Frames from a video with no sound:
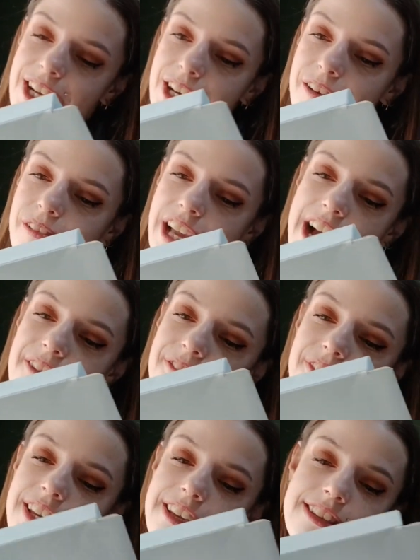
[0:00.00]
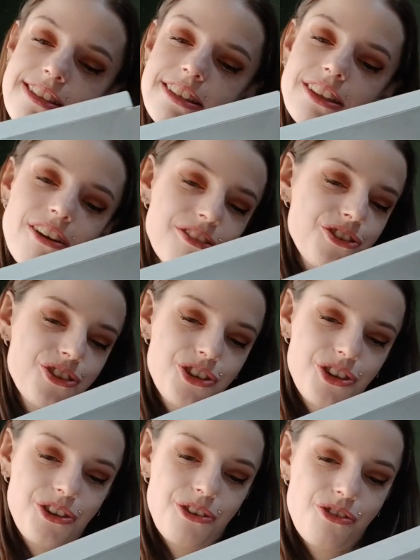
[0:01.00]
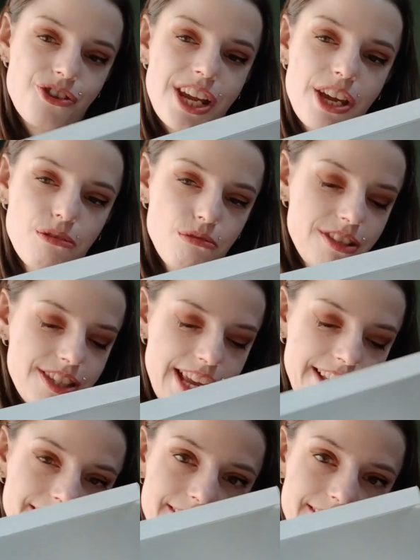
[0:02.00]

we have Easy Touch crochet hook set.